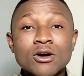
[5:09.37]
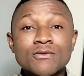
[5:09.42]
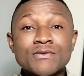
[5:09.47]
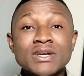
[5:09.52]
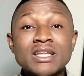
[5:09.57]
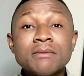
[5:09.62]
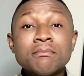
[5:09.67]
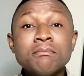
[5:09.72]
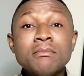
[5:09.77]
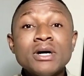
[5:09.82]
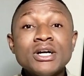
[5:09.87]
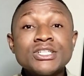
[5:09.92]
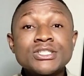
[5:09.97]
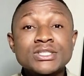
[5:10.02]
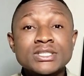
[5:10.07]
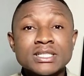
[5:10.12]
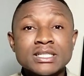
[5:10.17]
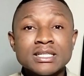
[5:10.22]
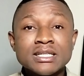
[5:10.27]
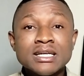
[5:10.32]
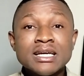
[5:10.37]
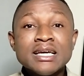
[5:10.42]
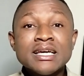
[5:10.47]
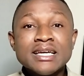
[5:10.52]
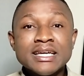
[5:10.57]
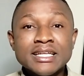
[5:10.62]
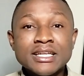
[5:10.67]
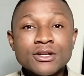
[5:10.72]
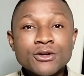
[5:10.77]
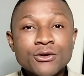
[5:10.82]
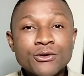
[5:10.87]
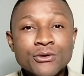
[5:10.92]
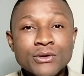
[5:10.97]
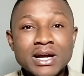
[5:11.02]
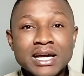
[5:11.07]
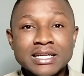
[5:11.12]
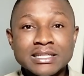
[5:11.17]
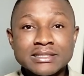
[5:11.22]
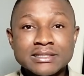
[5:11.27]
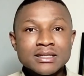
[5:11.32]
in mercy, in
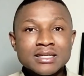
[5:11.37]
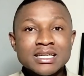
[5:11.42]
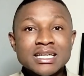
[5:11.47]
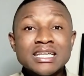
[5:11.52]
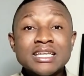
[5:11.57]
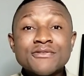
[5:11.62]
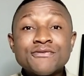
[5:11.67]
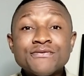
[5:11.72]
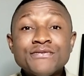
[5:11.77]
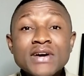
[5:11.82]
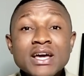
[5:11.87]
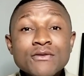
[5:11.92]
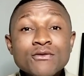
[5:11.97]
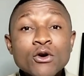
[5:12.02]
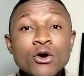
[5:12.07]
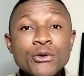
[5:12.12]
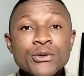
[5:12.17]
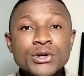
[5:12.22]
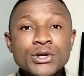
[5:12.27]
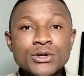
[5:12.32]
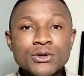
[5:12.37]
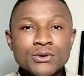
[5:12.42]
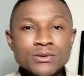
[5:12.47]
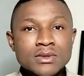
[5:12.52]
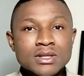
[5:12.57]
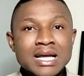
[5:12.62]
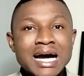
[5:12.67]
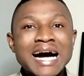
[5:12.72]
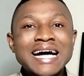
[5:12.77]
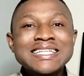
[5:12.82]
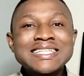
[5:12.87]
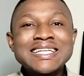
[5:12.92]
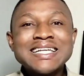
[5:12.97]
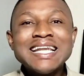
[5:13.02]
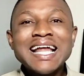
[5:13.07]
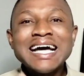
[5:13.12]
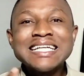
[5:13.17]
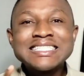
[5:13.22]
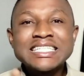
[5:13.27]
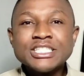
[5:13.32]
grace, in favoring you. I
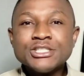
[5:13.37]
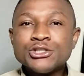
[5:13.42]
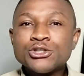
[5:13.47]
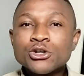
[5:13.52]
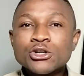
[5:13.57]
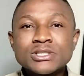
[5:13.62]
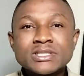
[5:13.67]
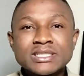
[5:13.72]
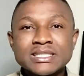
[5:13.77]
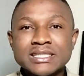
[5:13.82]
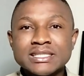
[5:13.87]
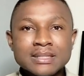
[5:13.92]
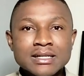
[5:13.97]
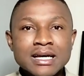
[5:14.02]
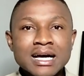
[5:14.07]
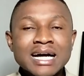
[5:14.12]
delight in justice.